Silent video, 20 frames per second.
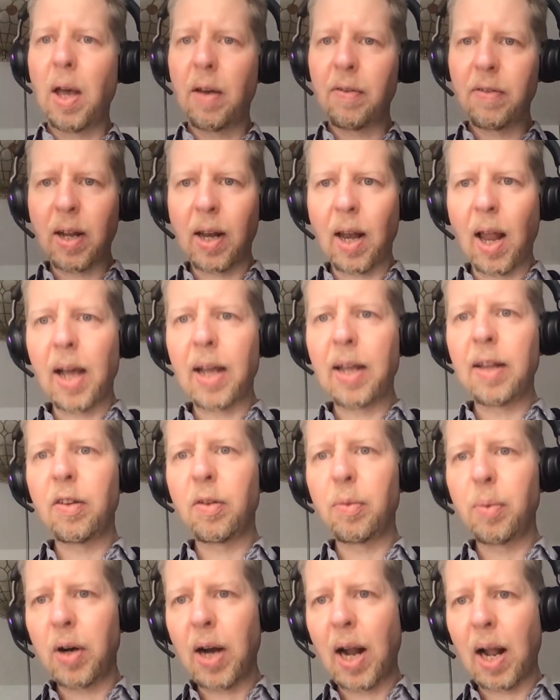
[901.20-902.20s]
have
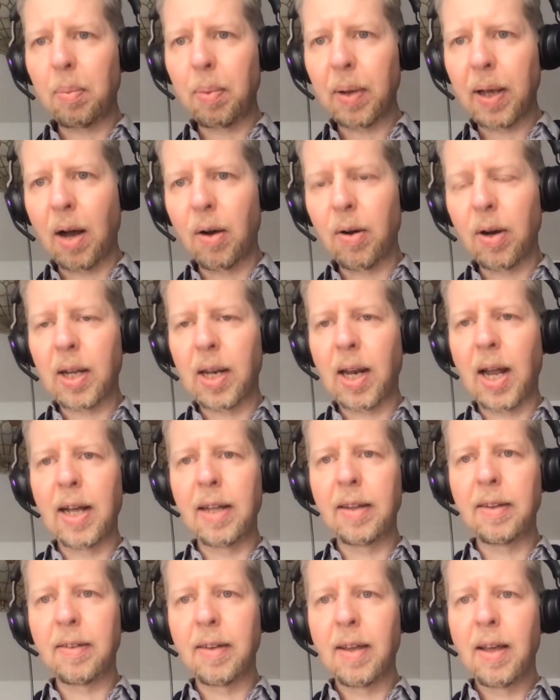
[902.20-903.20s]
clients. We are helping our
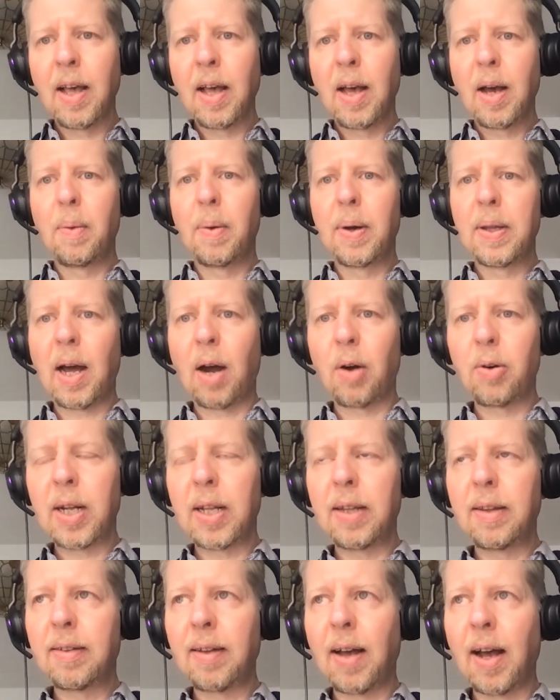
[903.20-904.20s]
clients with our
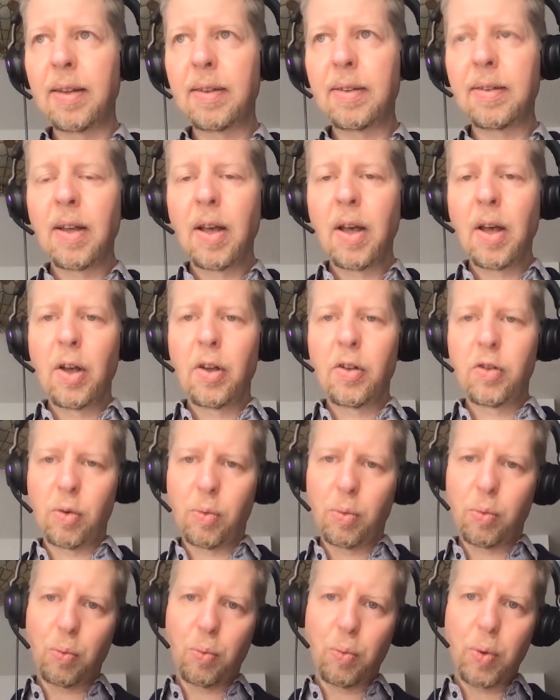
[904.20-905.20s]
insights.
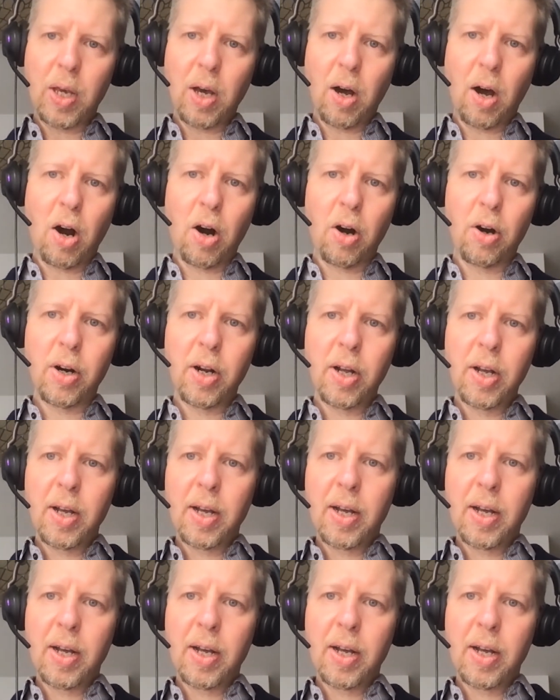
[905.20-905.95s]
So we are